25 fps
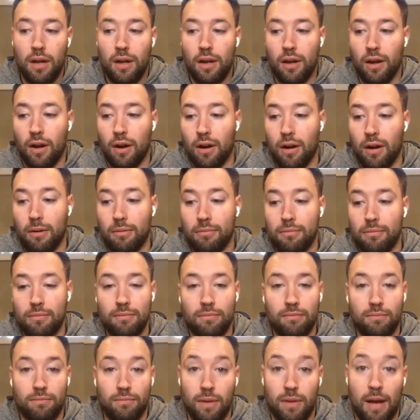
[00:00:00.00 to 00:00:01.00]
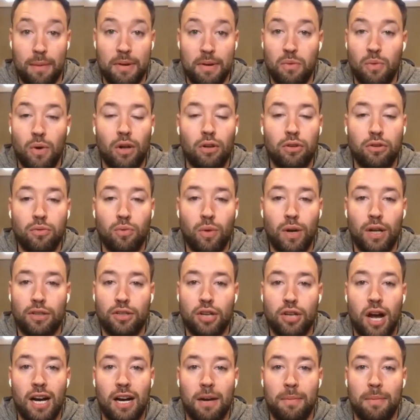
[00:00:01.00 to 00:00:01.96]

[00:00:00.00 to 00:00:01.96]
um, I mean, we'll talk